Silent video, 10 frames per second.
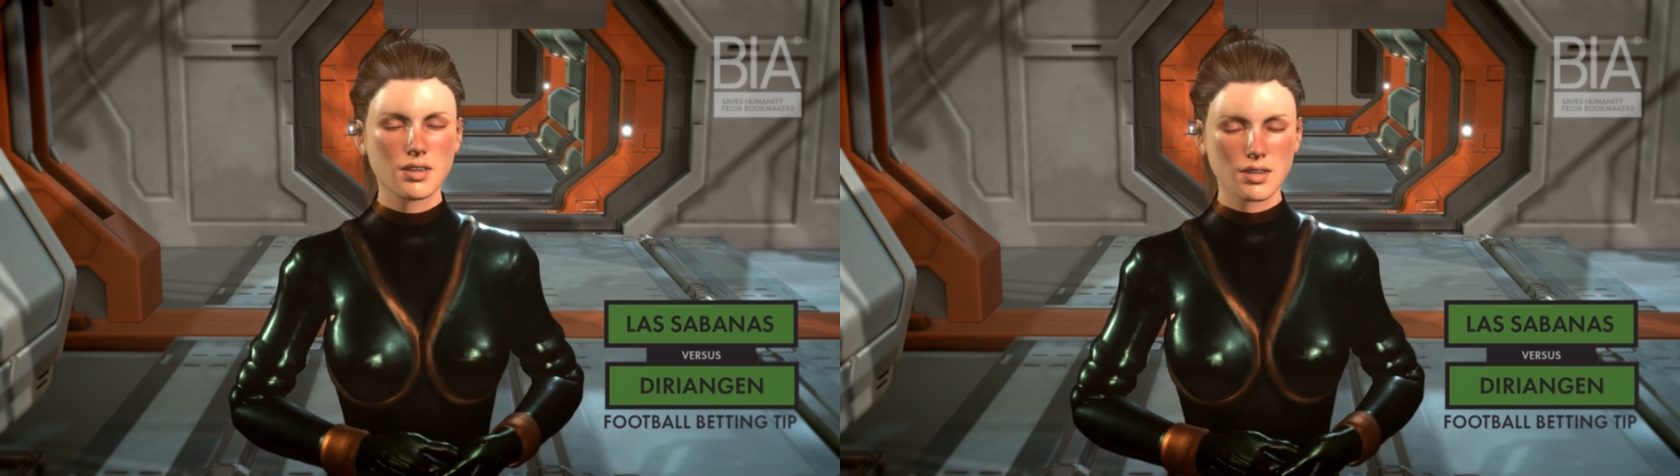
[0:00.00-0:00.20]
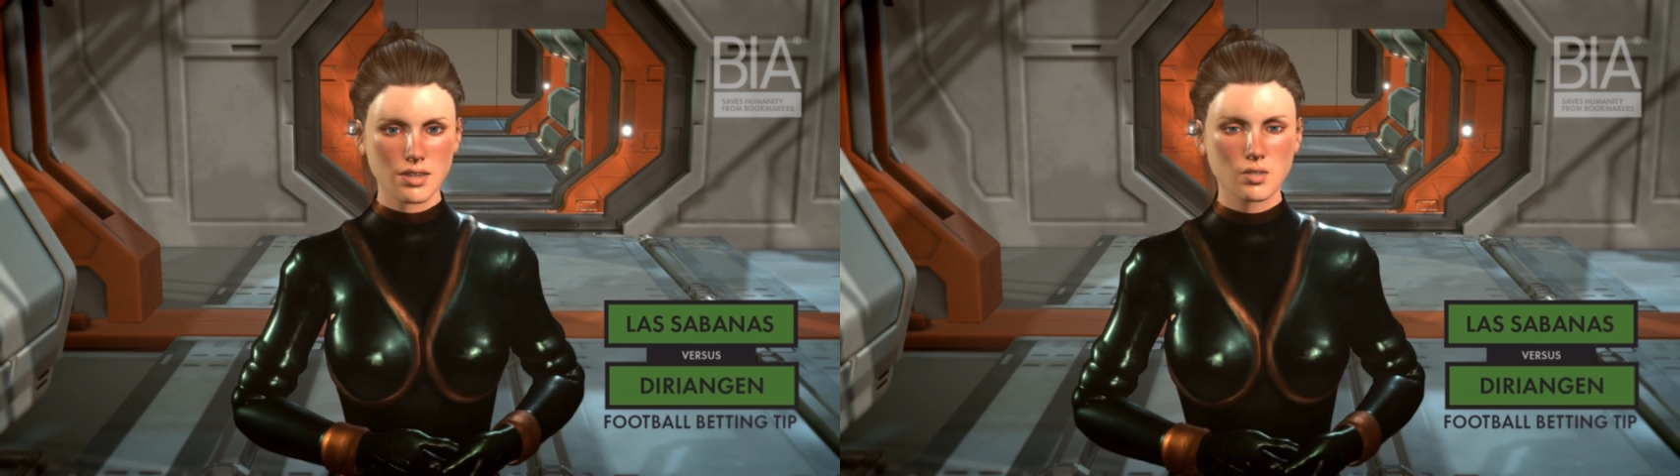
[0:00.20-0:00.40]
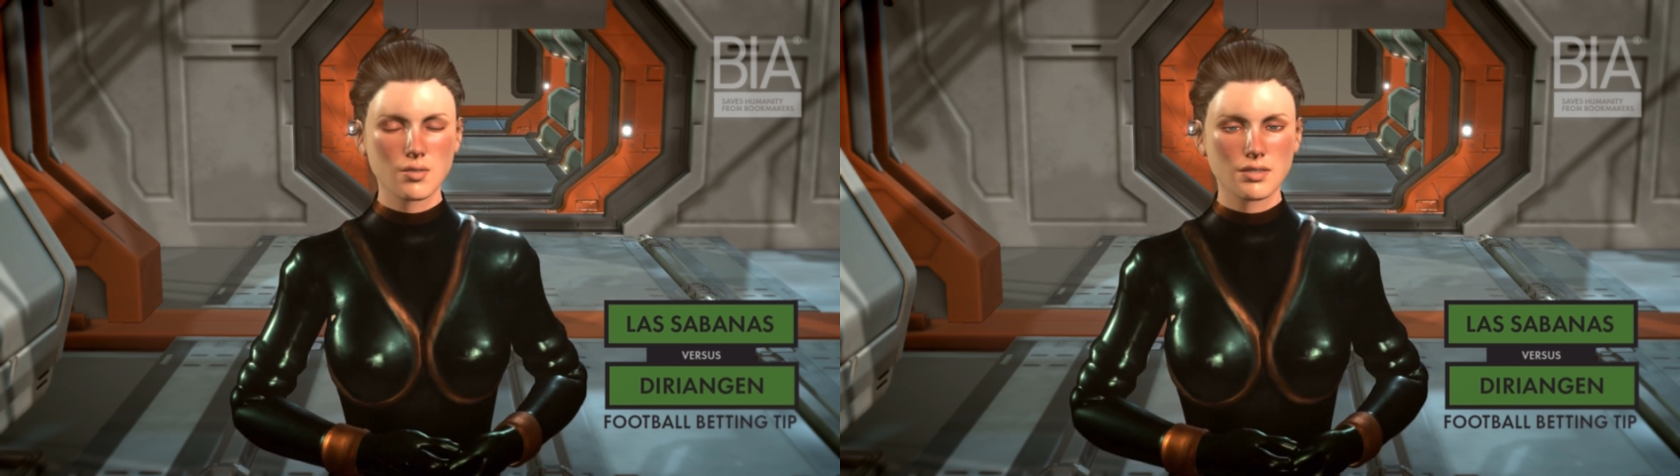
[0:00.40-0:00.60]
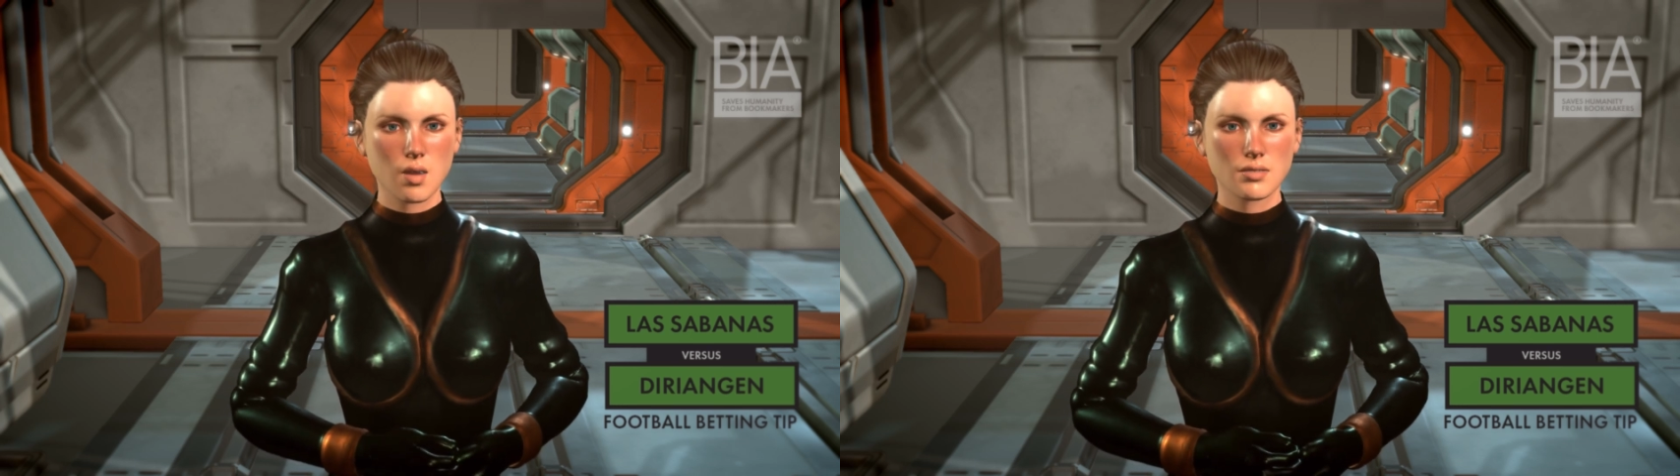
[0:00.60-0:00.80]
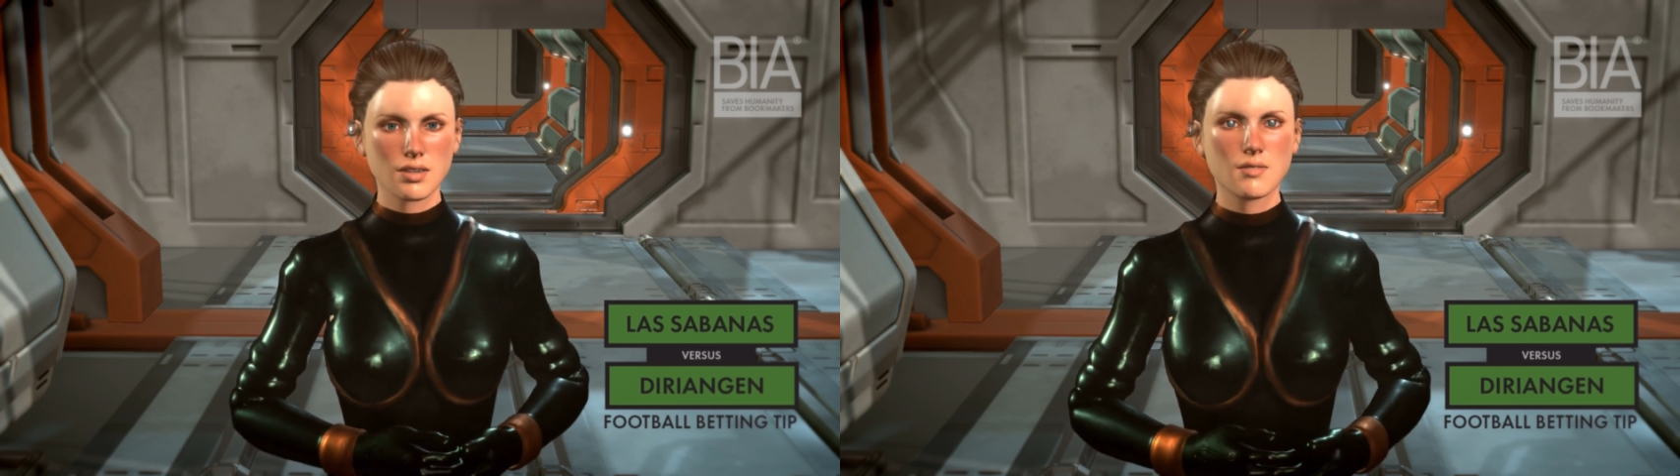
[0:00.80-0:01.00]
As
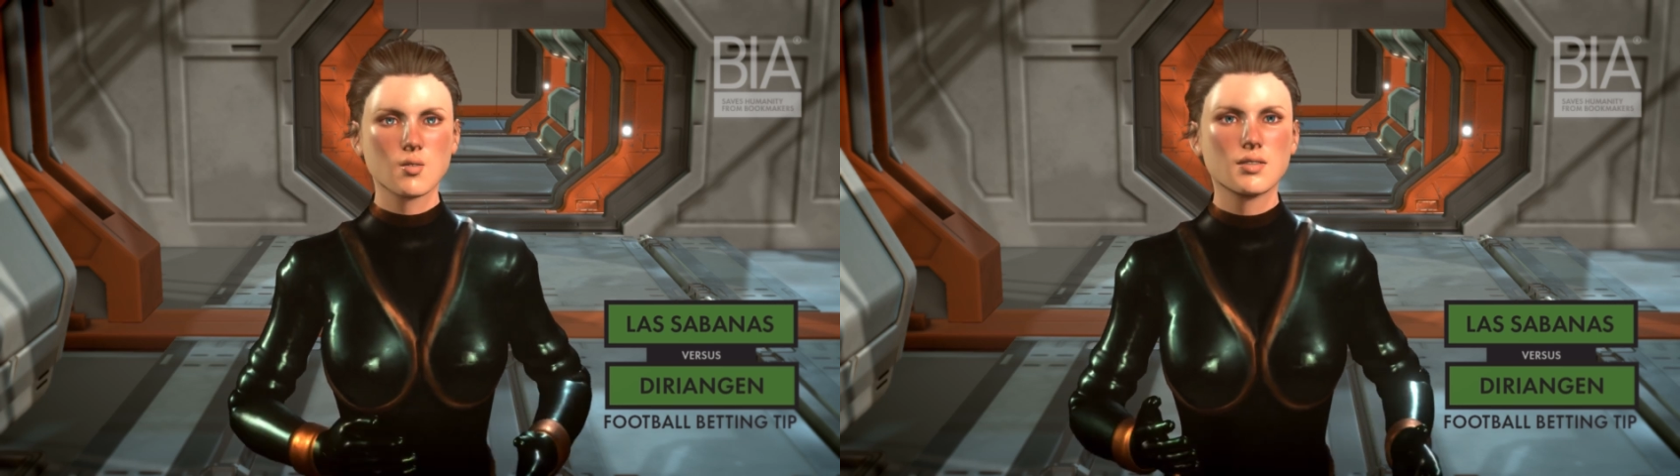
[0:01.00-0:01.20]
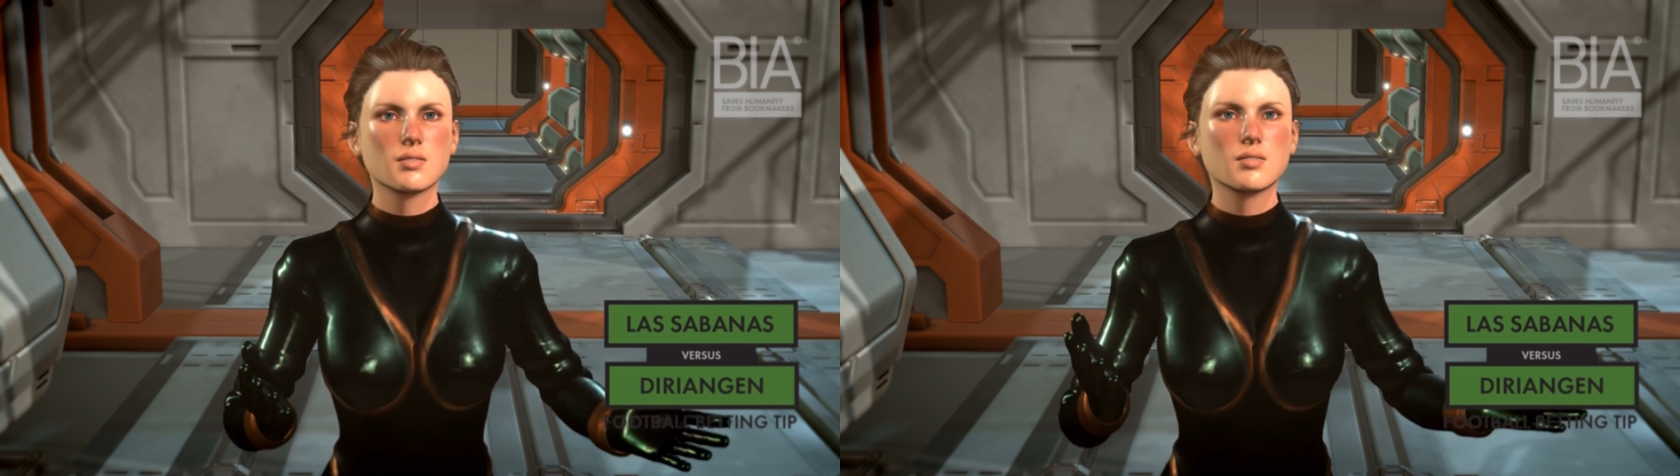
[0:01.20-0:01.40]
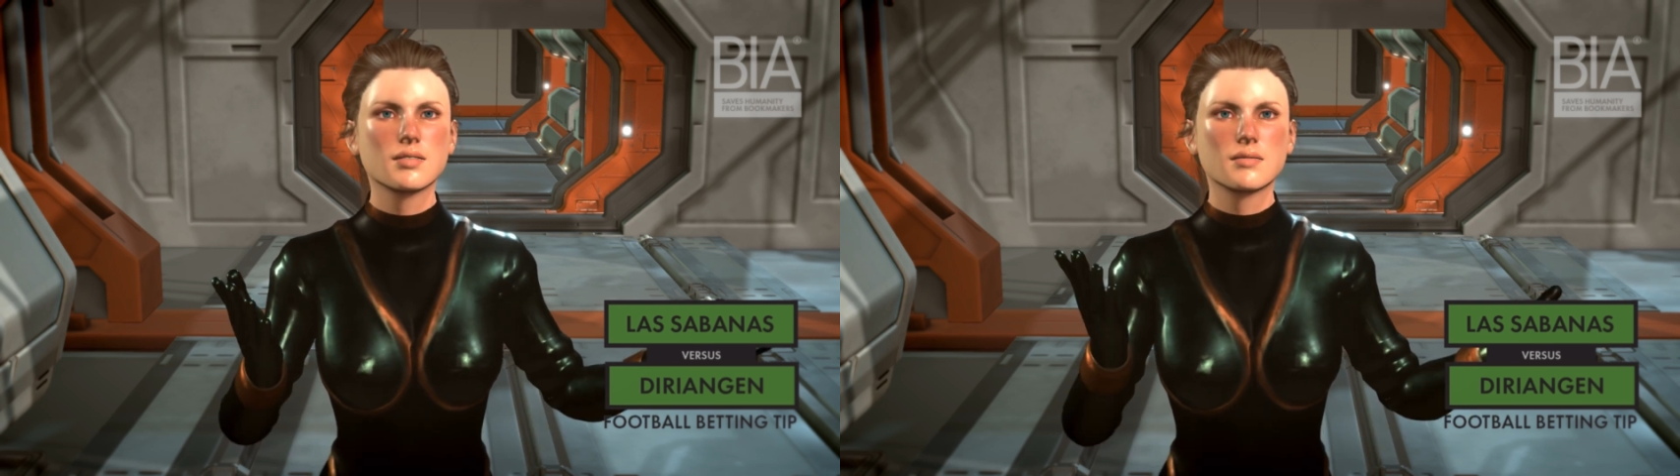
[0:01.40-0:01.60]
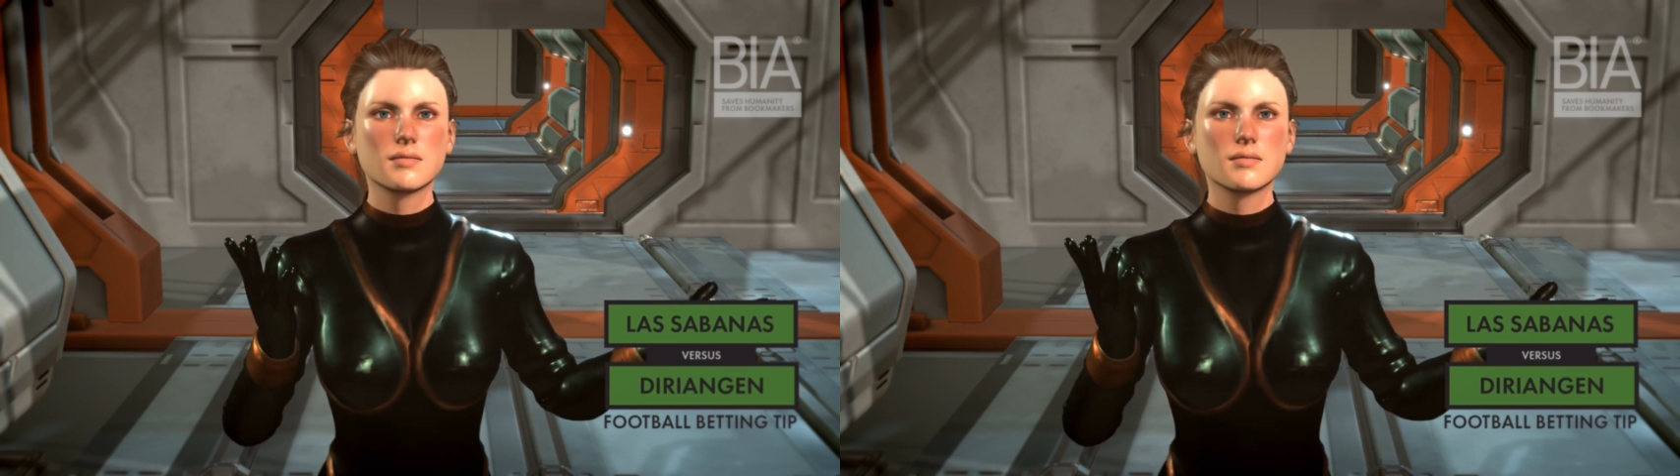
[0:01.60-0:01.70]
regard the form,